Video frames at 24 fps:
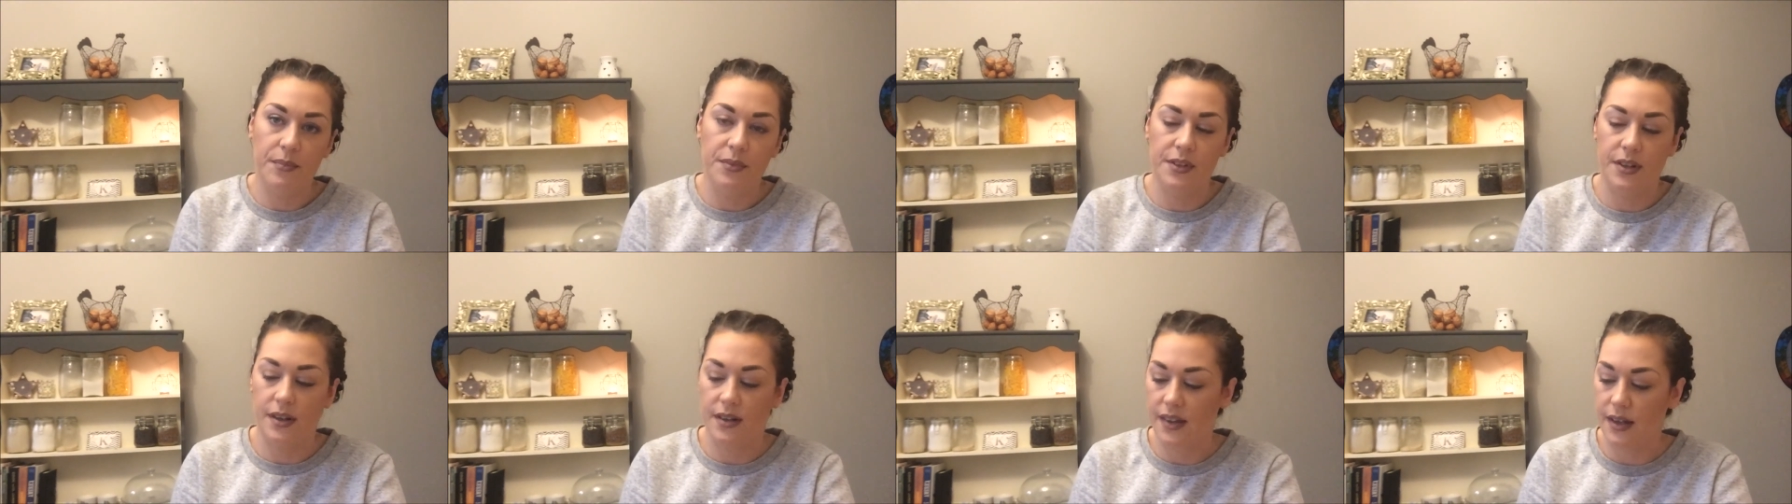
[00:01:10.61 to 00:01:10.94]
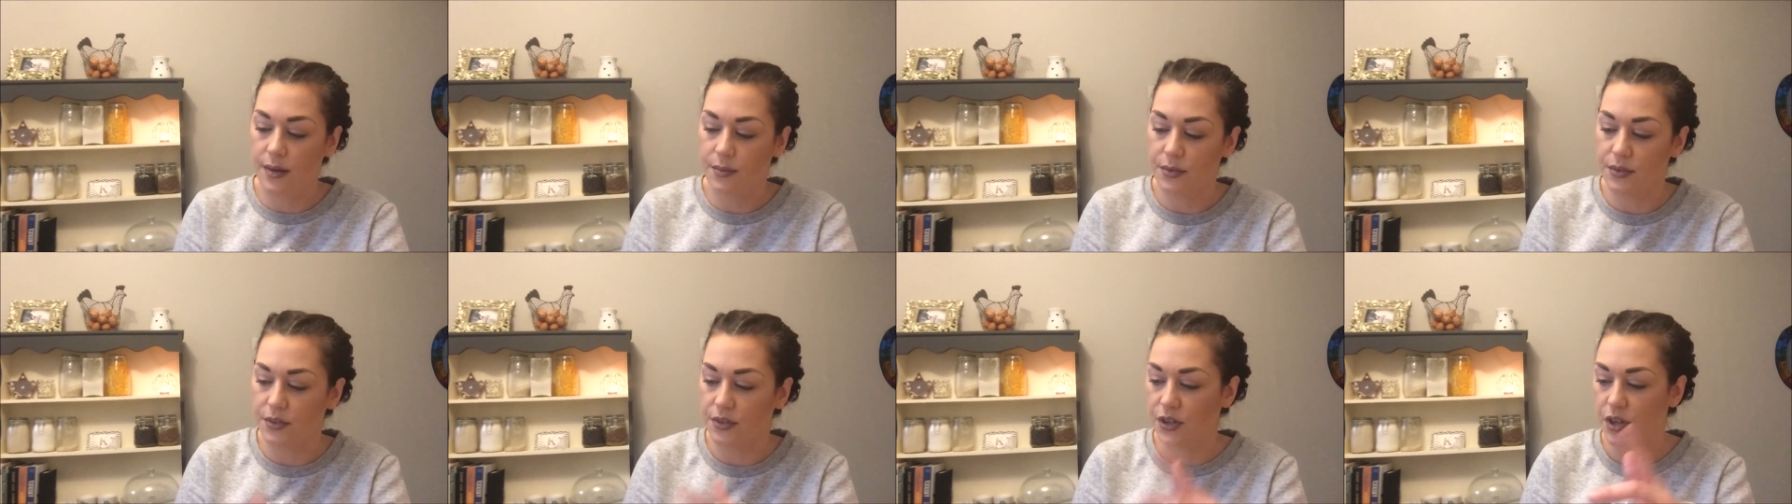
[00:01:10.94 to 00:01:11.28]
So
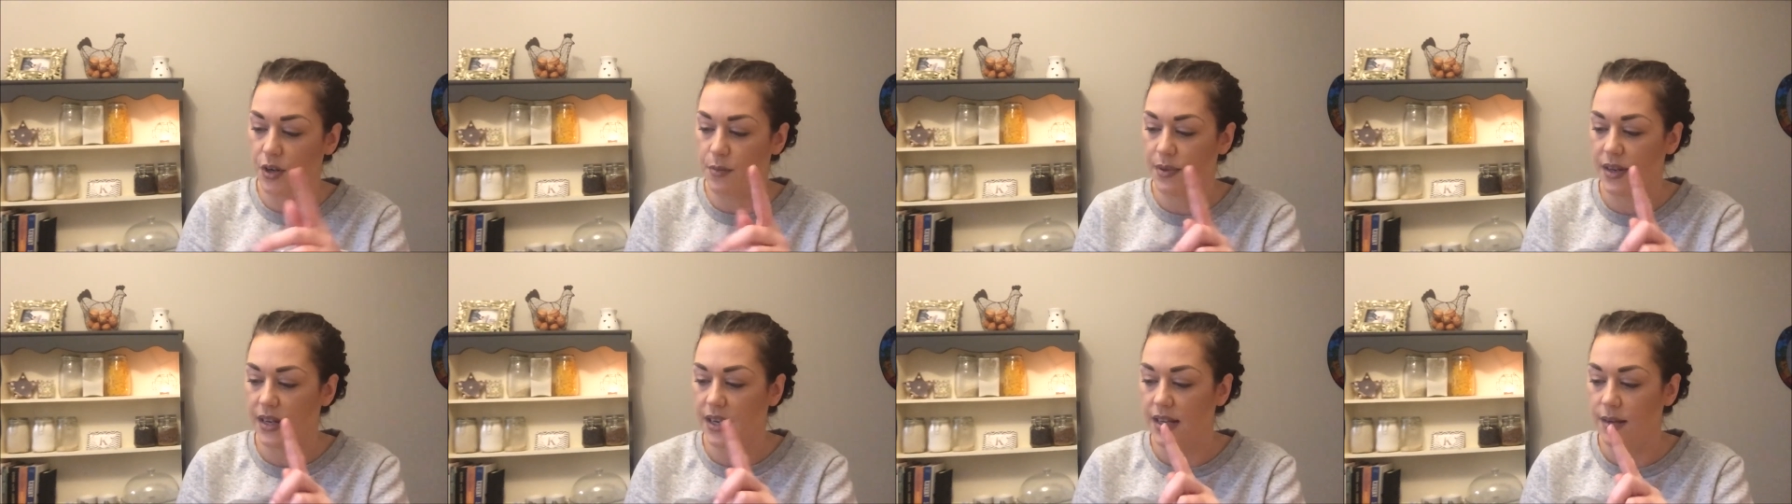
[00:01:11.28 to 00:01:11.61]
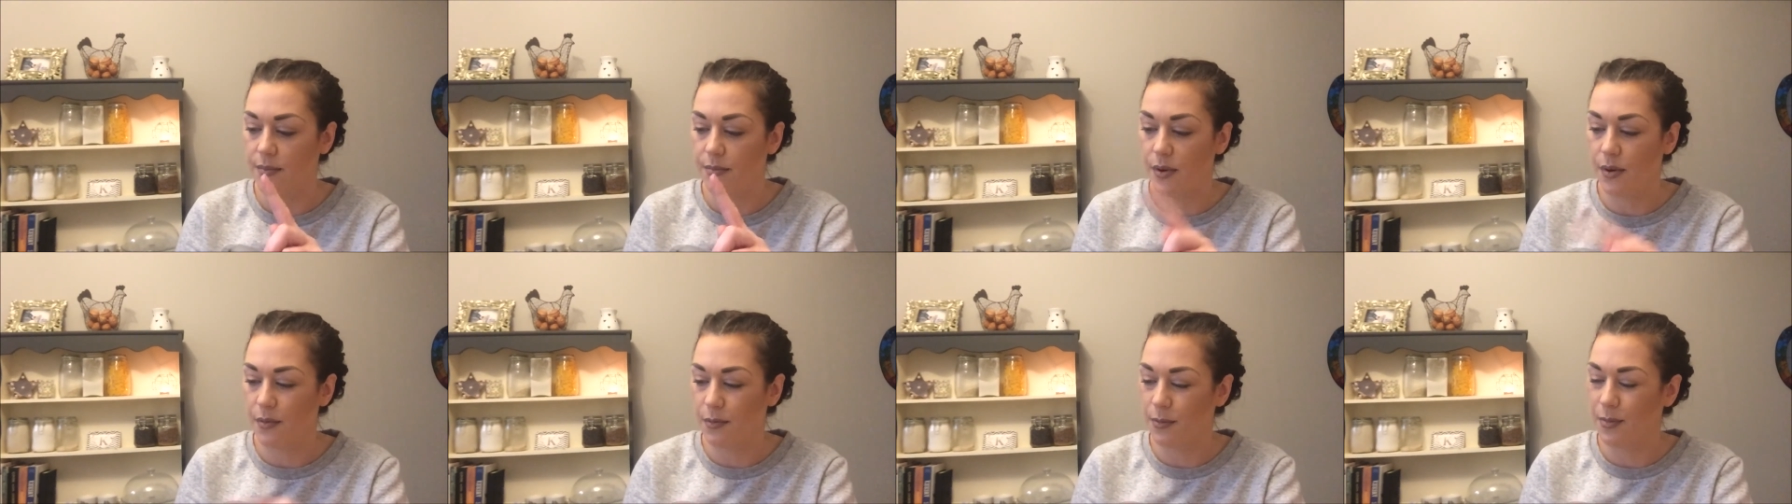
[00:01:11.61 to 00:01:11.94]
that one's gonna be
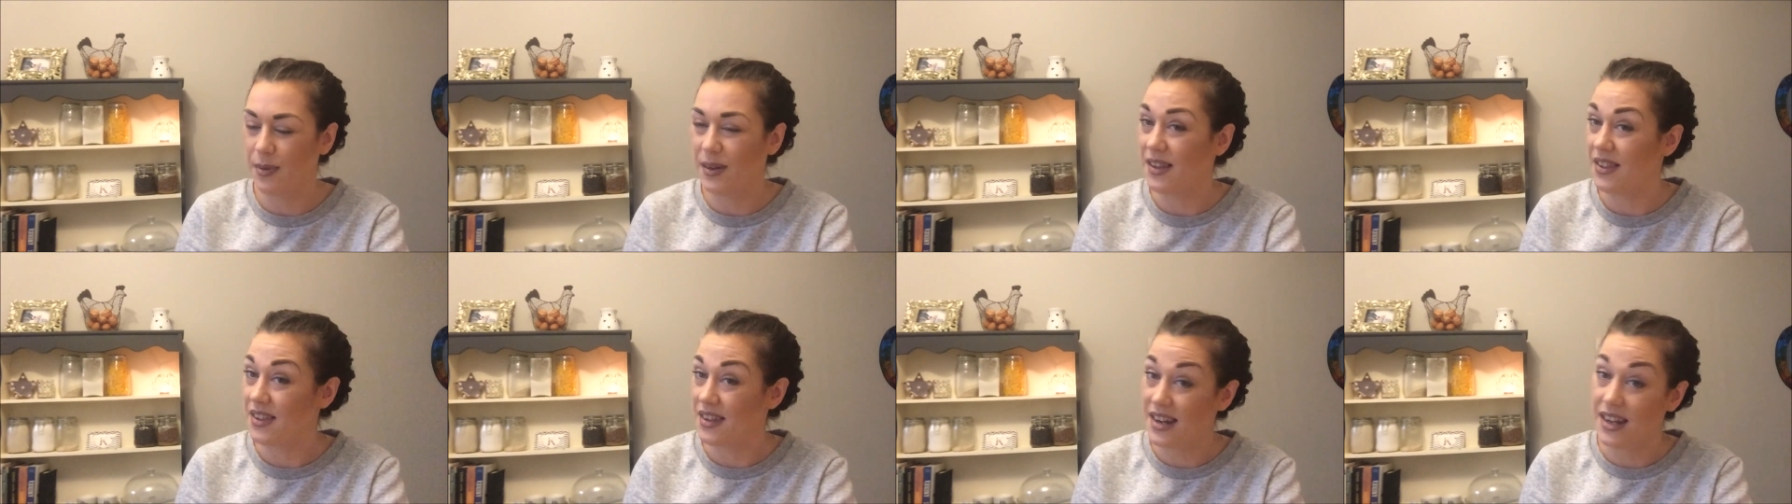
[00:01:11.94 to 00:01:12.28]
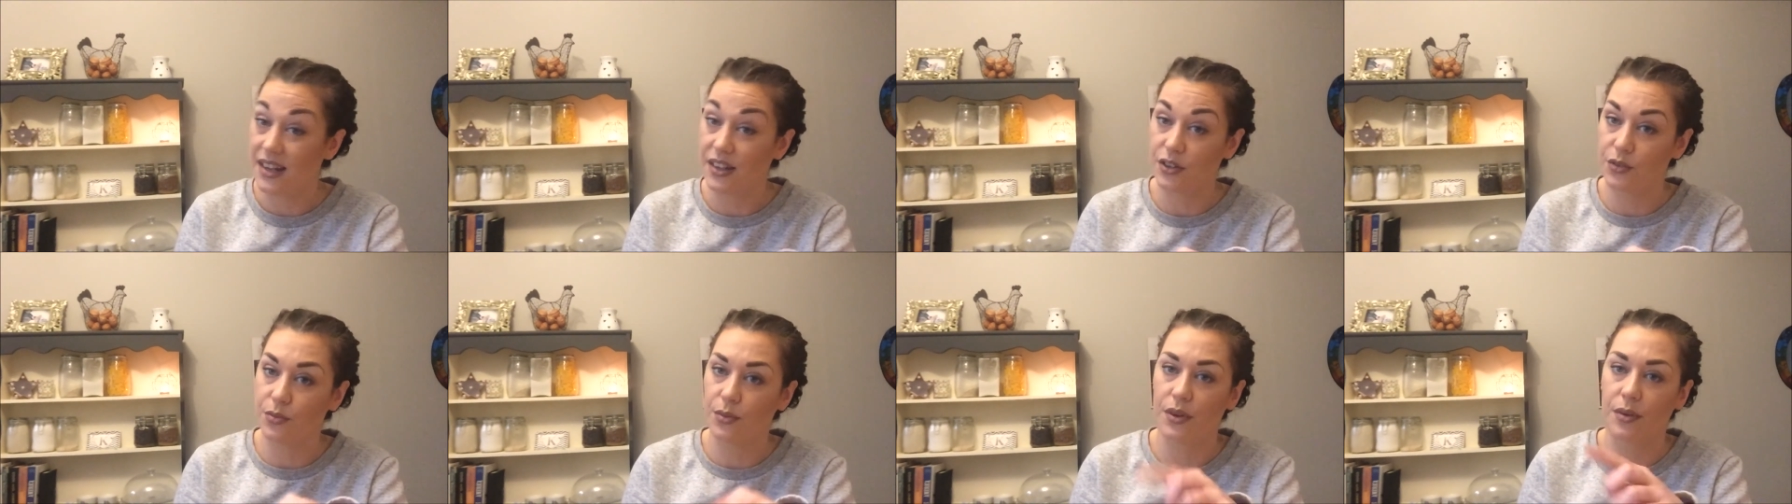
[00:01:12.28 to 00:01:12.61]
probably the
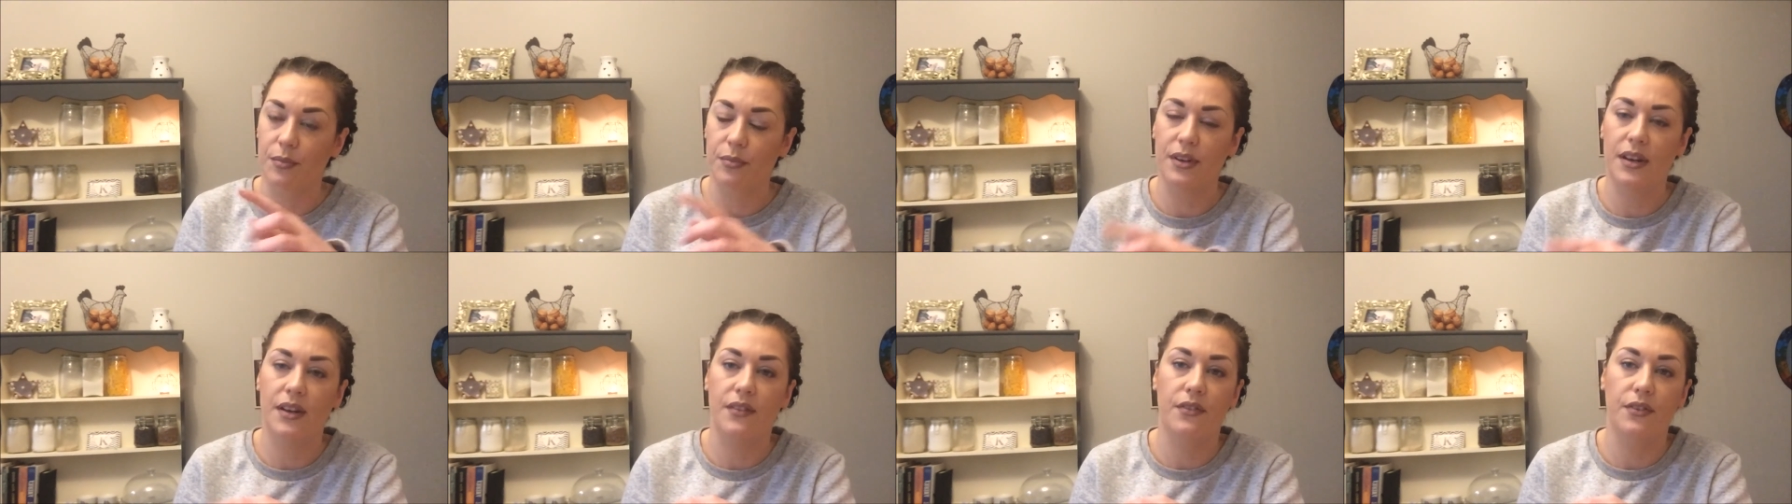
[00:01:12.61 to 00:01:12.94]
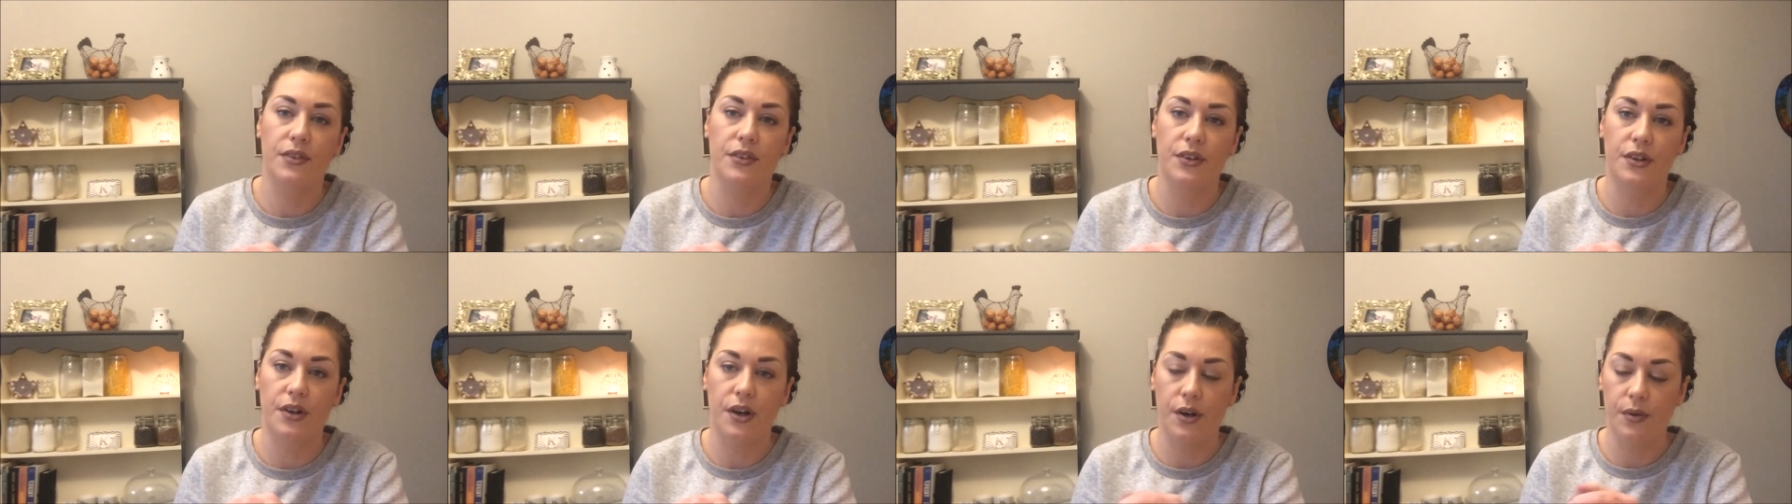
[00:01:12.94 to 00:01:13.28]
next one I'm gonna have on
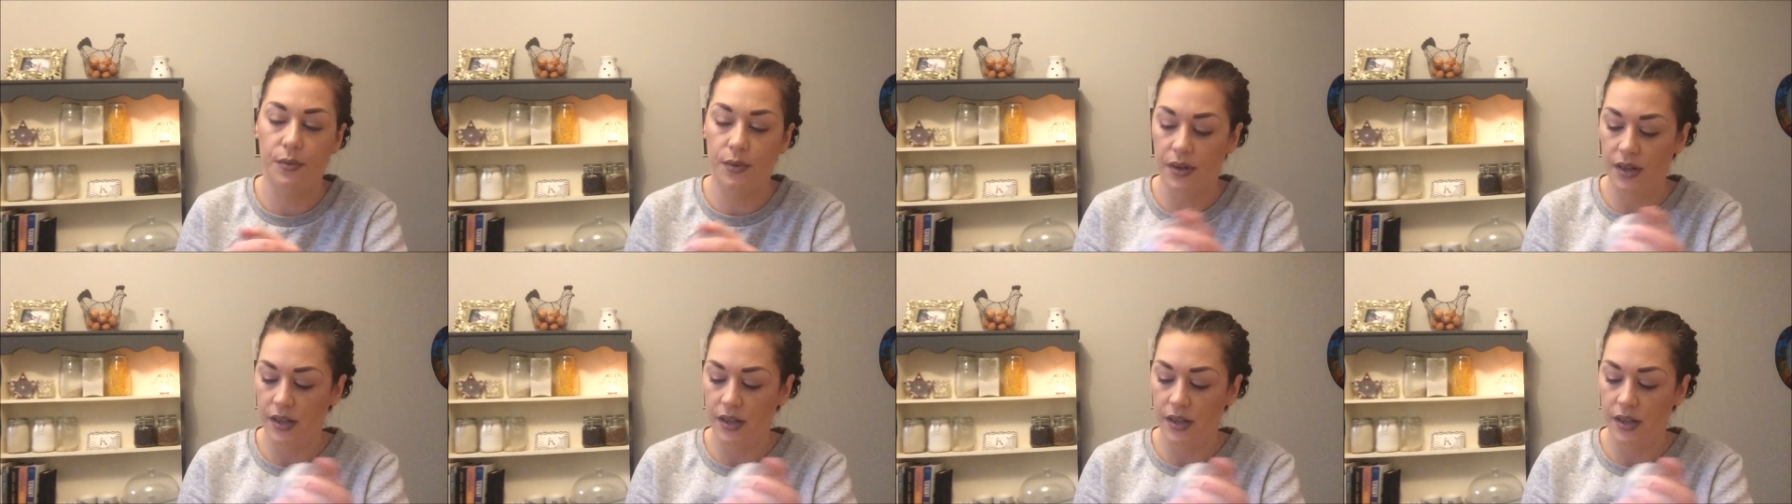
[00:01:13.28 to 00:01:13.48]
the go.